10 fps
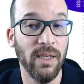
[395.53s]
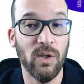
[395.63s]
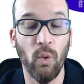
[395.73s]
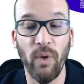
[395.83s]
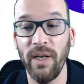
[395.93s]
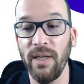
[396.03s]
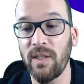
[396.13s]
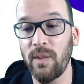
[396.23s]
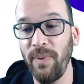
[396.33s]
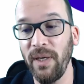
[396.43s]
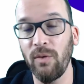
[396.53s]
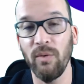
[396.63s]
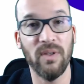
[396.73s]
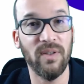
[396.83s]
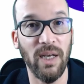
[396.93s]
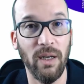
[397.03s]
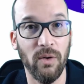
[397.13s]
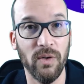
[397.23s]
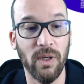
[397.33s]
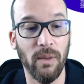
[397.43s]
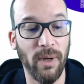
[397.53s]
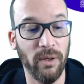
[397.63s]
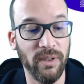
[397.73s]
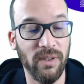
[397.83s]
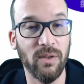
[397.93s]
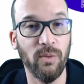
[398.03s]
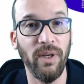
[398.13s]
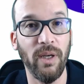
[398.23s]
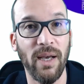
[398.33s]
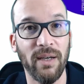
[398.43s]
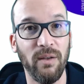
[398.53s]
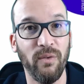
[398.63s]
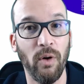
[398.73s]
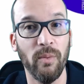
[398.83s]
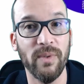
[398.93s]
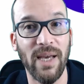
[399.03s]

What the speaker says: So when I speak to the sellers about these 3 active homes,